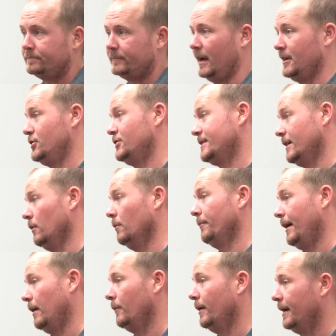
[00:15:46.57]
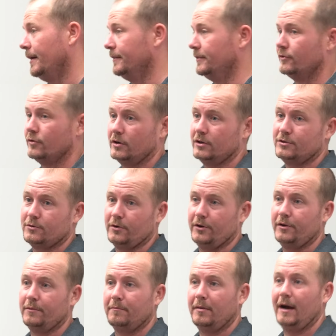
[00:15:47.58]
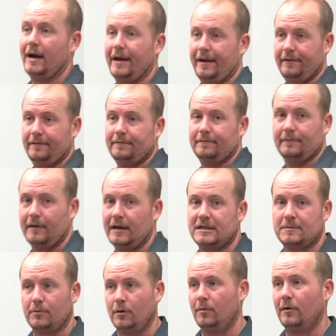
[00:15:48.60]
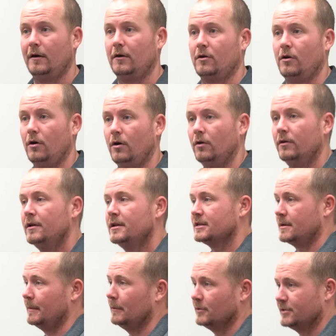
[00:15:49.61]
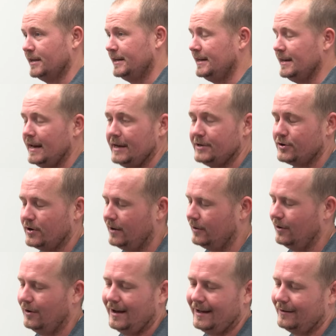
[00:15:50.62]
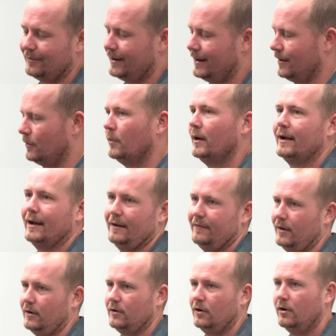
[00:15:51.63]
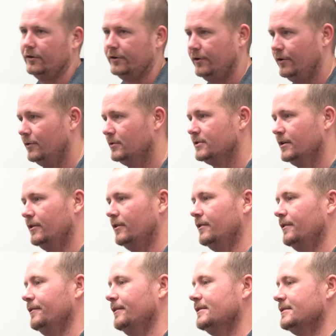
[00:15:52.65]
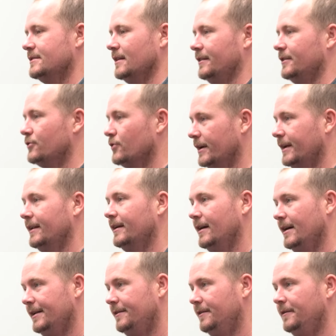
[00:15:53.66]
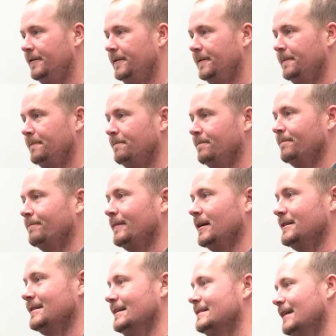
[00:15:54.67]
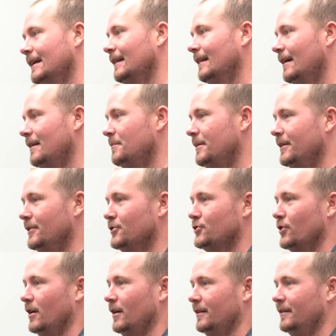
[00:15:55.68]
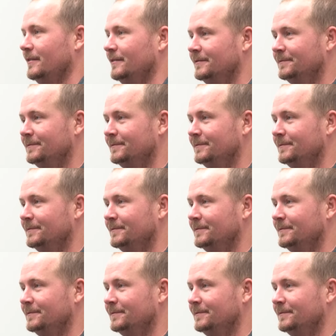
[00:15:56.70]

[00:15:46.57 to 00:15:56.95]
They actually sell them that way at the drugstore. You can buy isopropyl alcohol. Some people say denatured alcohol. I don't care what kind of alcohol you use, other than it's not the drinking kind, because that's not allowed to be in your truck.